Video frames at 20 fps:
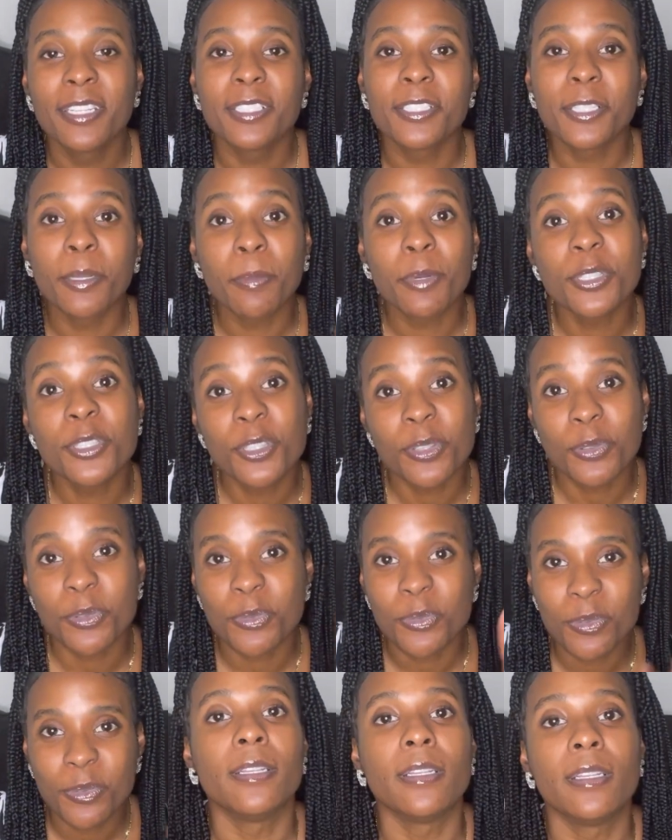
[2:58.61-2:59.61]
Number
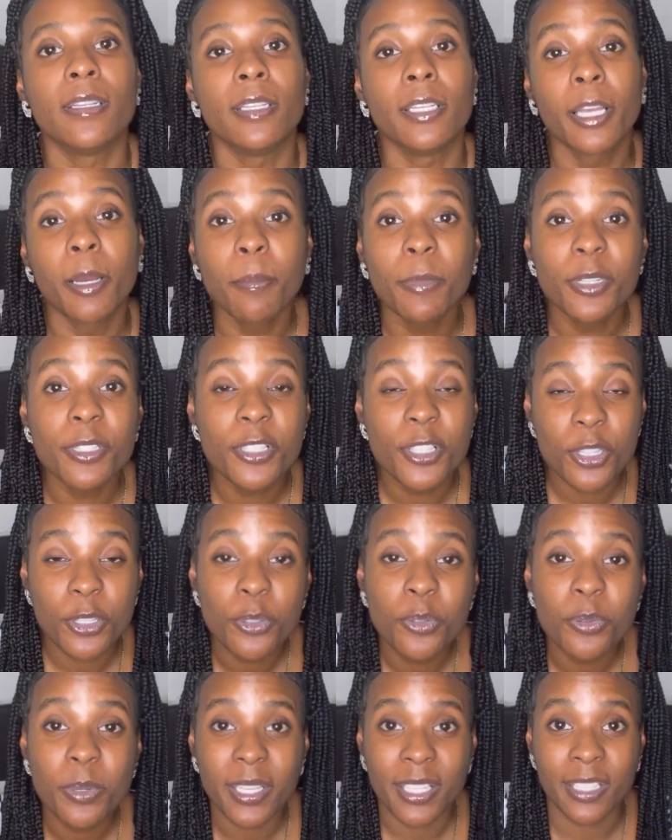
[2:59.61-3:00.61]

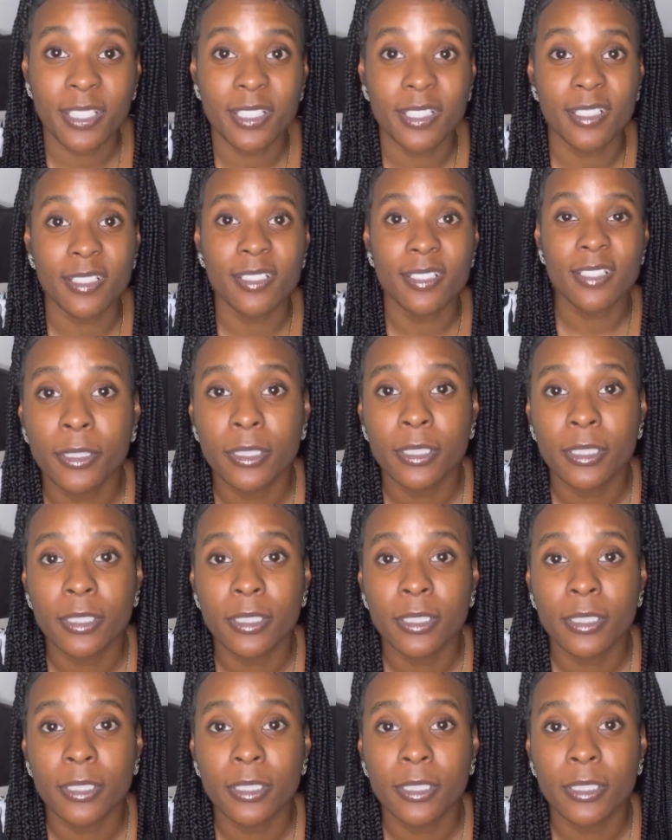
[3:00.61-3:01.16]
two is